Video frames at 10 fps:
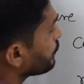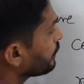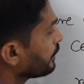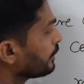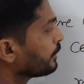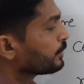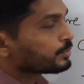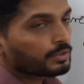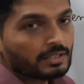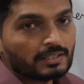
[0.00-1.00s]
2.
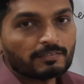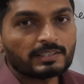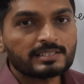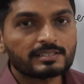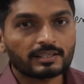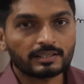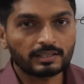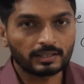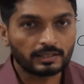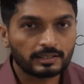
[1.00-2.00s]
So the given
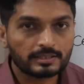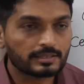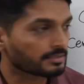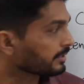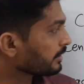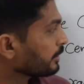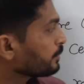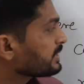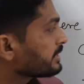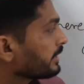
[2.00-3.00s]
circle is a circle
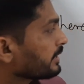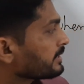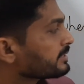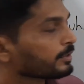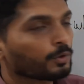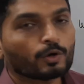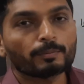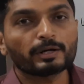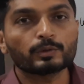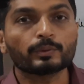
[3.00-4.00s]
with center 0,
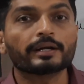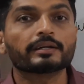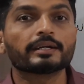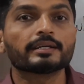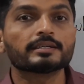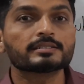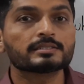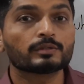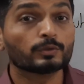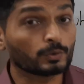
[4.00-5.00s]
2 and
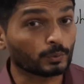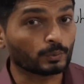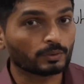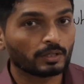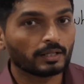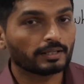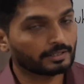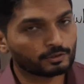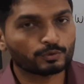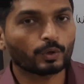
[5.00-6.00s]
radius 2.
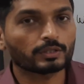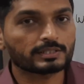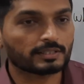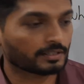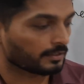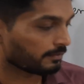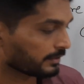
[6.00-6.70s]
Let us draw the circle